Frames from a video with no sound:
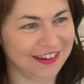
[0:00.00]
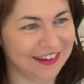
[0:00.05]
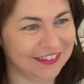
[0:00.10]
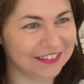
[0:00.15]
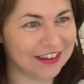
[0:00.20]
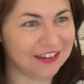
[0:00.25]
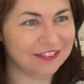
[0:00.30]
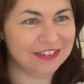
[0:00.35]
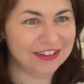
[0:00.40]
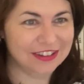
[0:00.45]
I
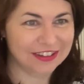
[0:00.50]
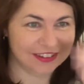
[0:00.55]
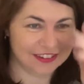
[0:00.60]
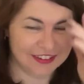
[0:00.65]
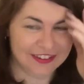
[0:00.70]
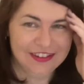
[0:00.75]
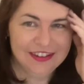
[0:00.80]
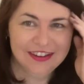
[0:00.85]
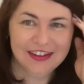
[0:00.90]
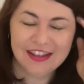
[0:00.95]
love it.
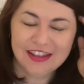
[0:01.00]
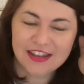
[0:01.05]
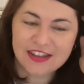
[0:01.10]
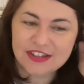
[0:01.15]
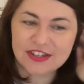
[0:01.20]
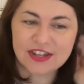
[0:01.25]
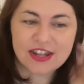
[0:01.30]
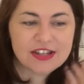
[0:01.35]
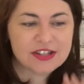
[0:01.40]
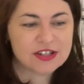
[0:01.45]

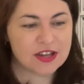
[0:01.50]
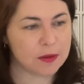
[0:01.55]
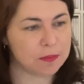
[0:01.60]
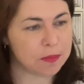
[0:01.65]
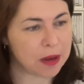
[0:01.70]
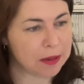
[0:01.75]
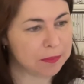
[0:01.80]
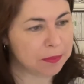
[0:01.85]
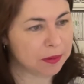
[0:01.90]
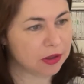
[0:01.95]
So that's our
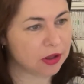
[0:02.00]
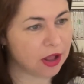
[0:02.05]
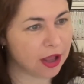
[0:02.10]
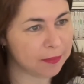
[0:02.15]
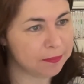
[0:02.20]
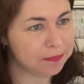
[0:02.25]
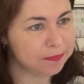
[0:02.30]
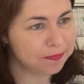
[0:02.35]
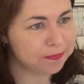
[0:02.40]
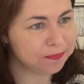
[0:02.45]
paper
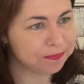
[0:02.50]
club.